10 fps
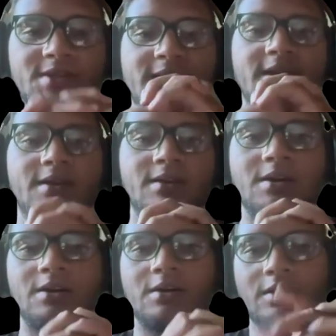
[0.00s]
Today,
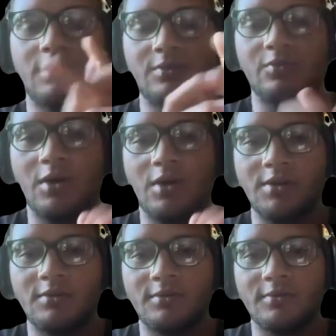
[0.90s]
I'll
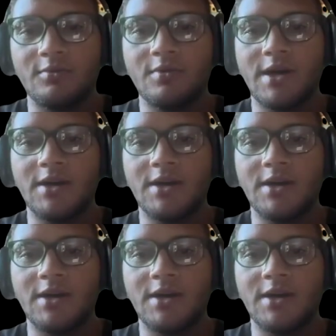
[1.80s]
walk you through